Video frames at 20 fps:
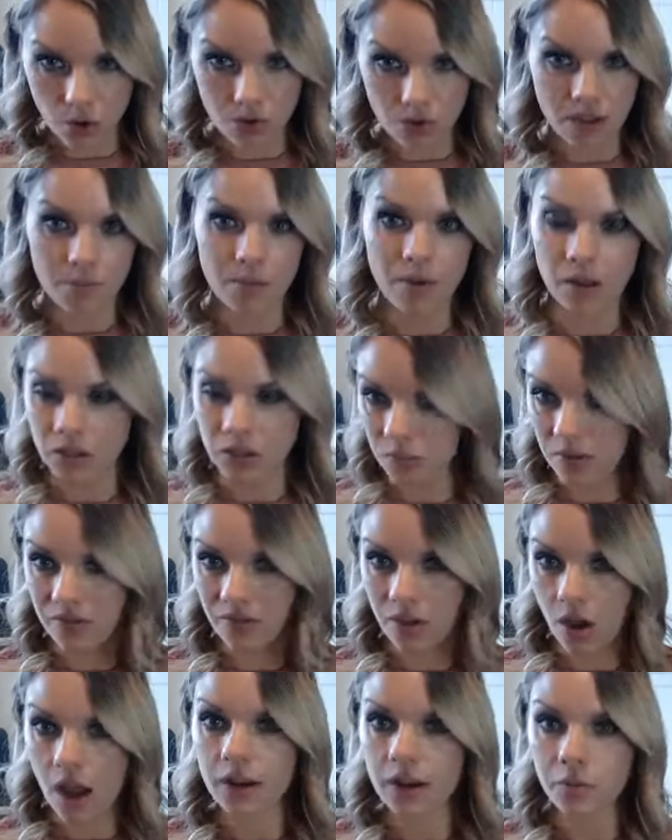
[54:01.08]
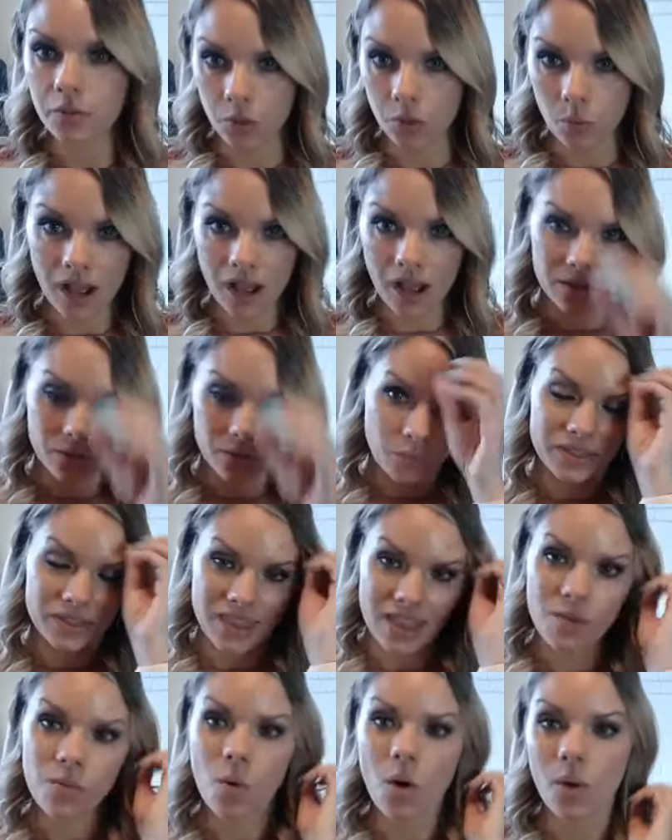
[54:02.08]
them once we've gone over what
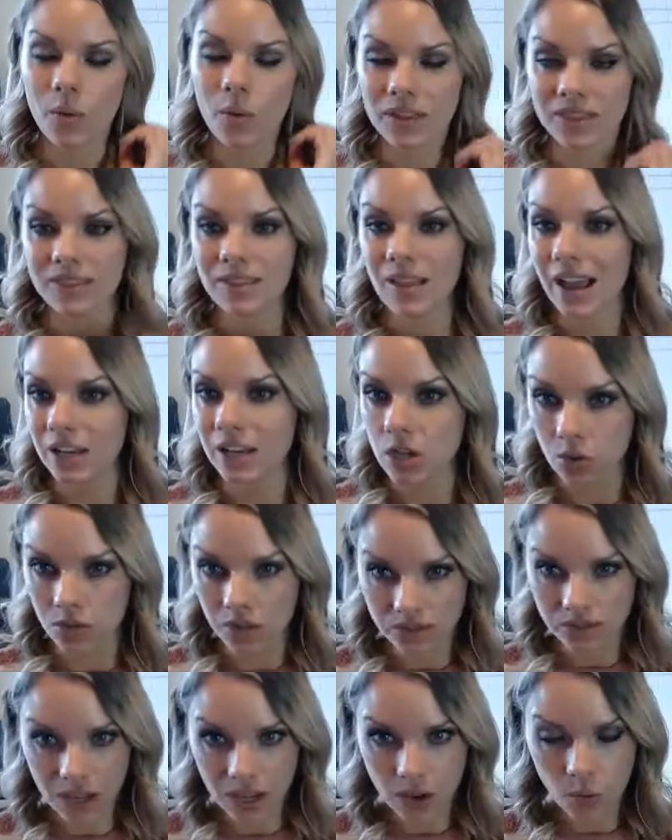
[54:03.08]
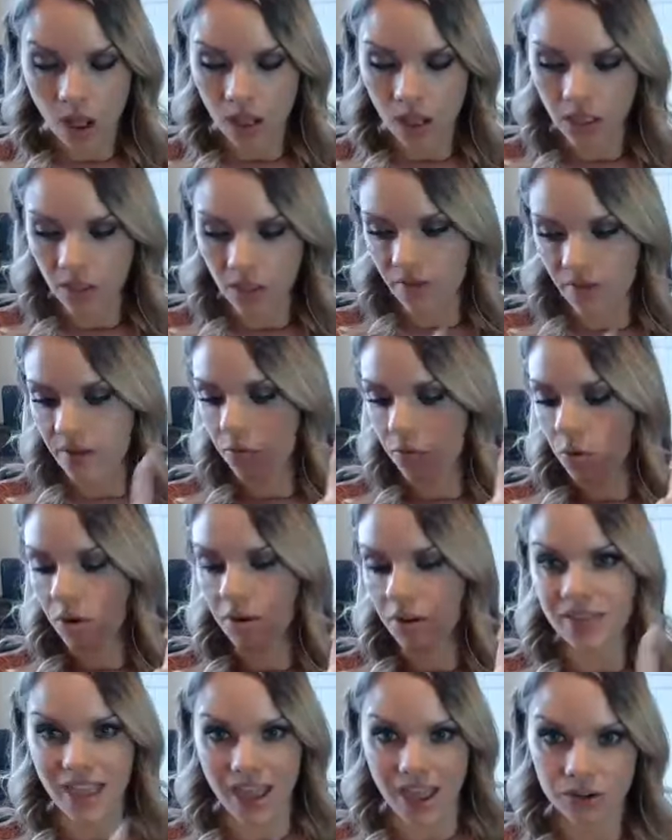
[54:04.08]
they want, what I know that they qualify
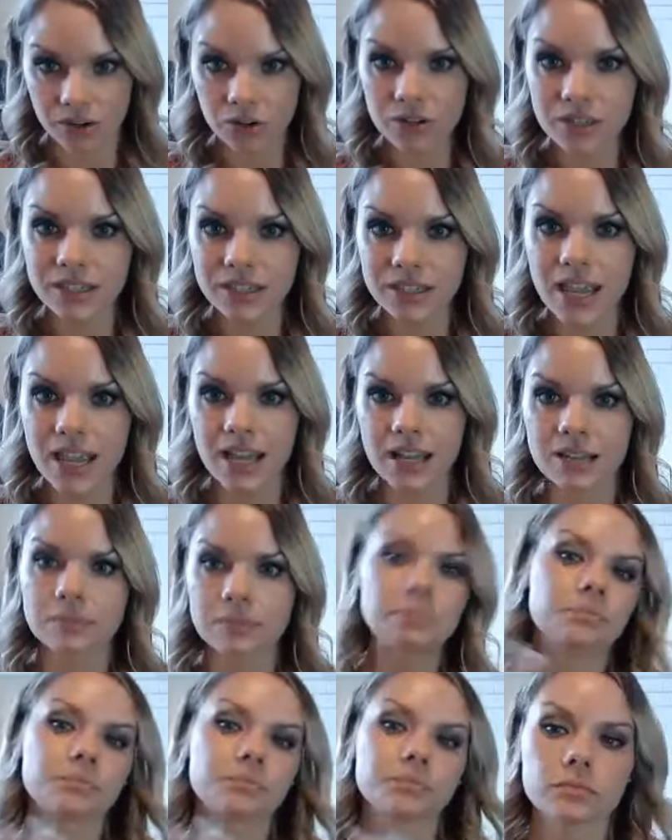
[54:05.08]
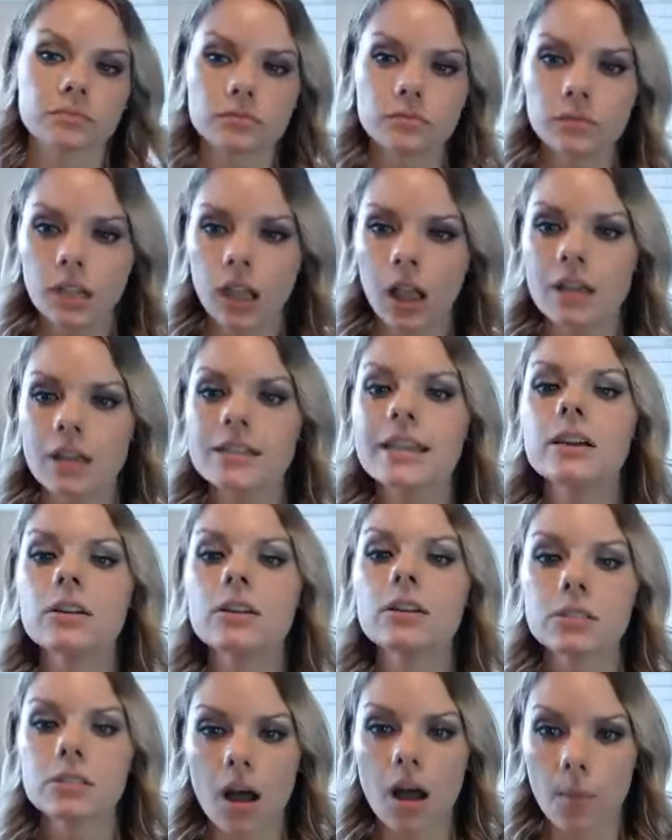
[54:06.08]
for, they understand. So
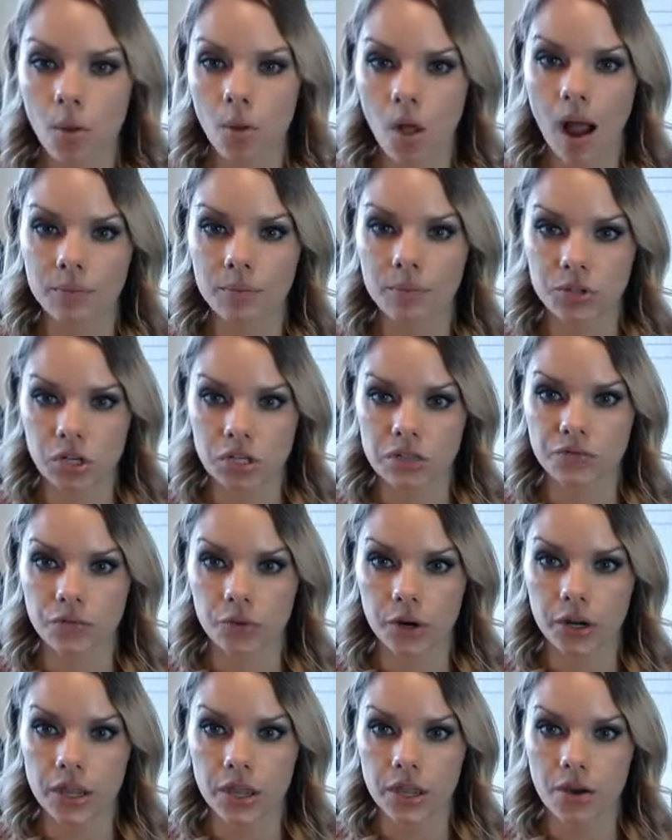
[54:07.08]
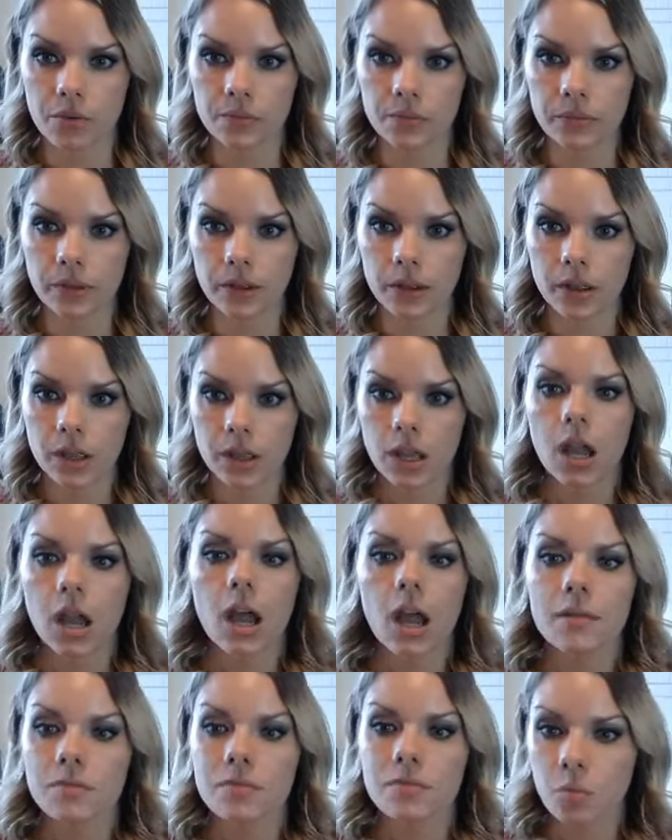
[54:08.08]
here's a couple options for you.
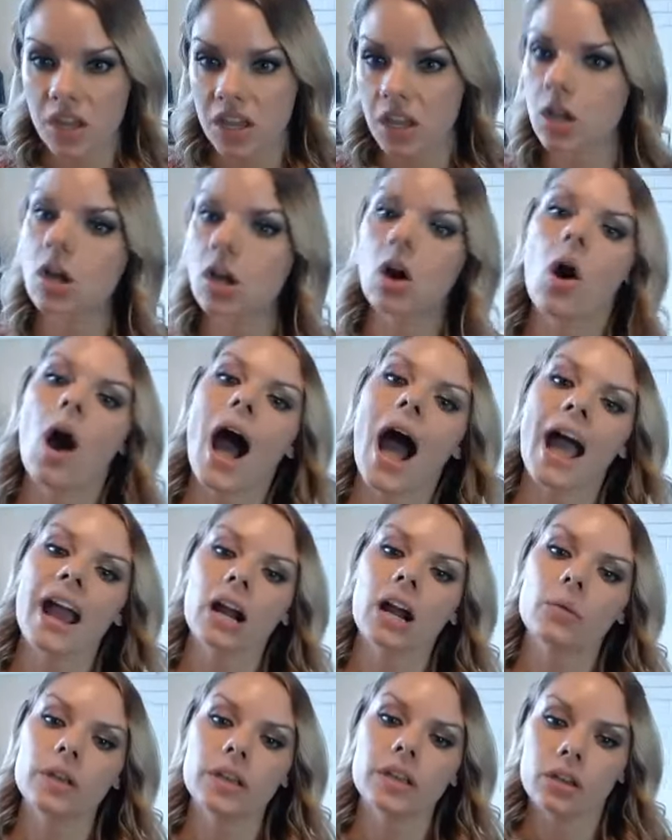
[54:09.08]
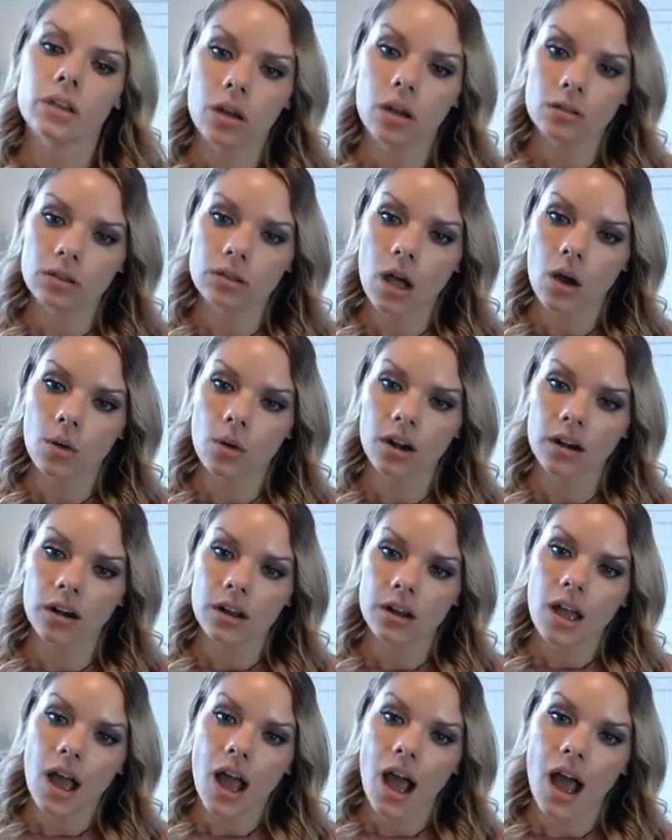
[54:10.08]
We can go higher, we can go
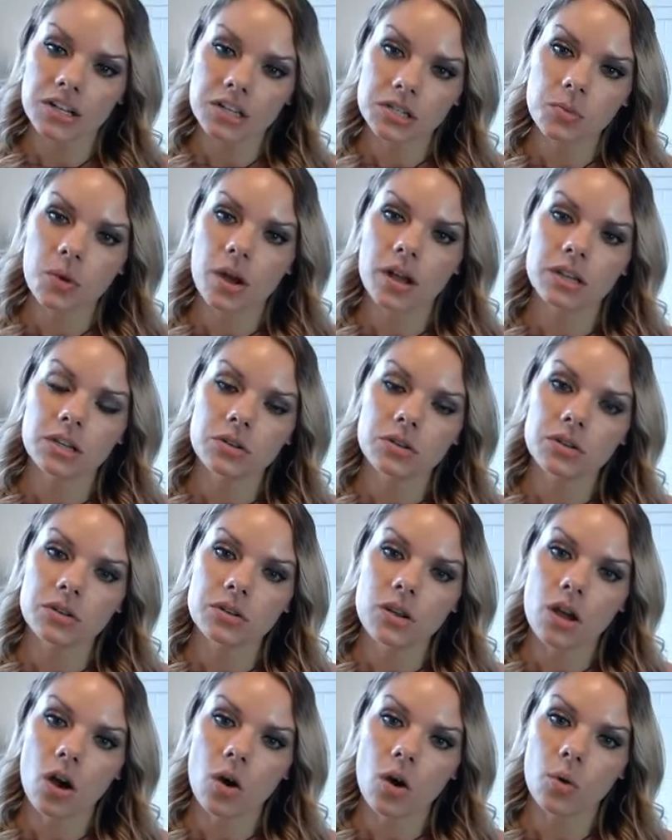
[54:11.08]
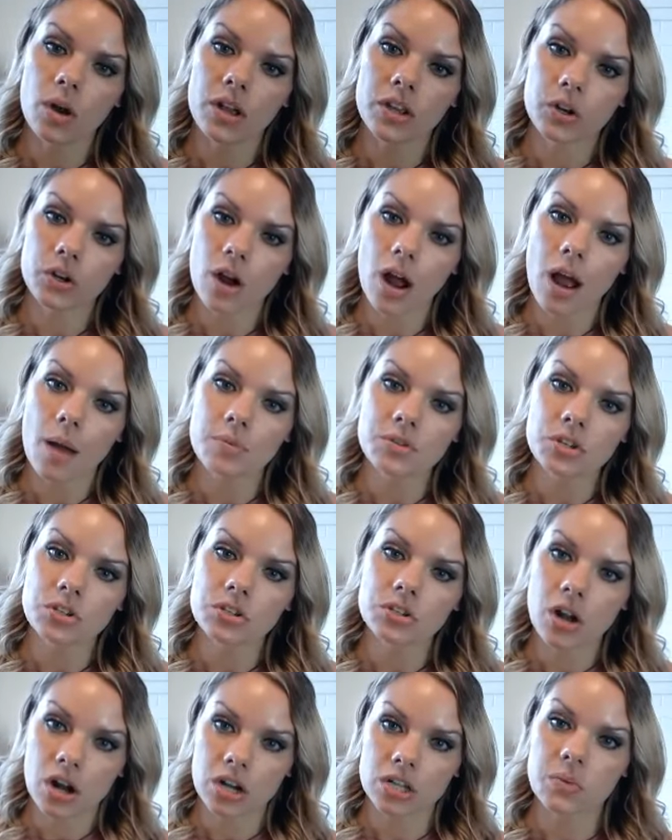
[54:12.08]
lower. I just want you to know what your
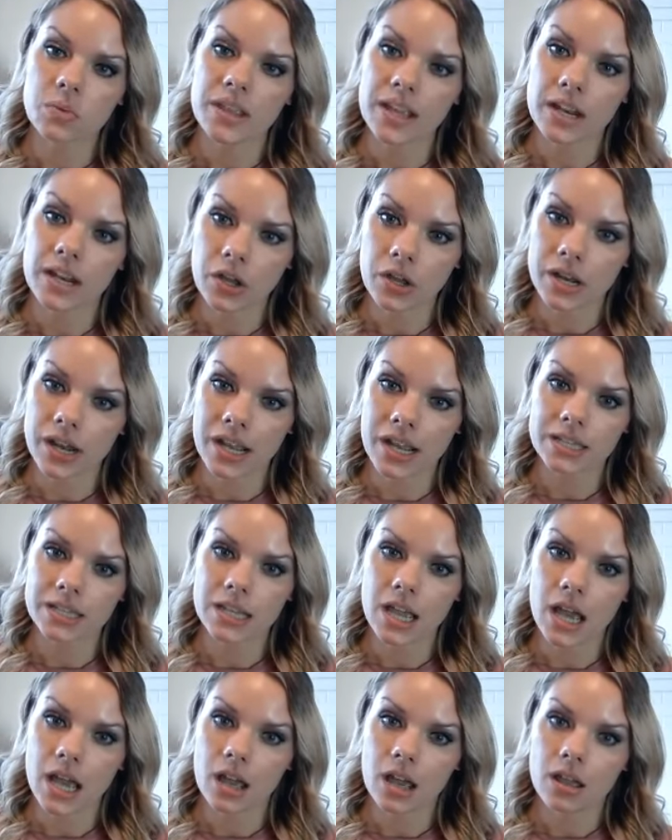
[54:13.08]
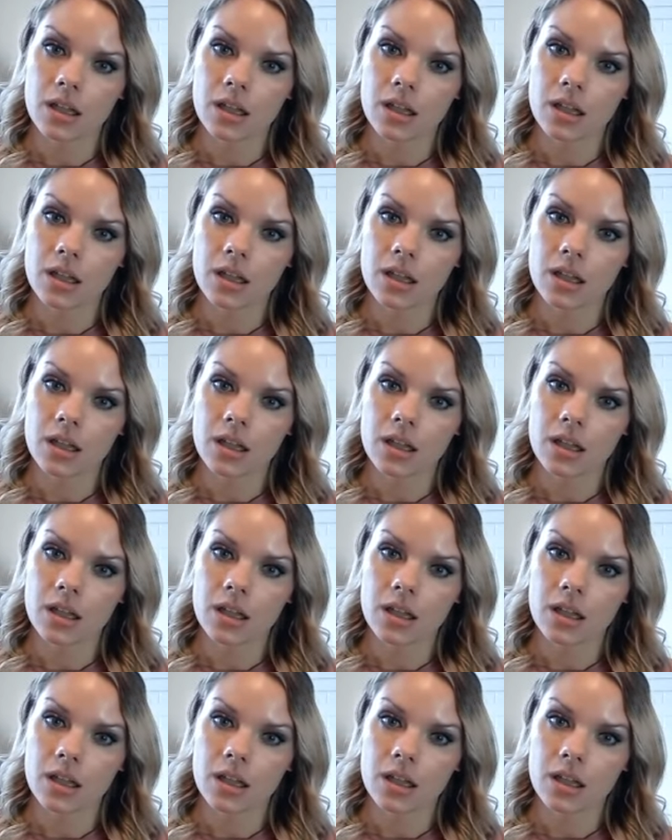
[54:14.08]
options are so we get a good idea.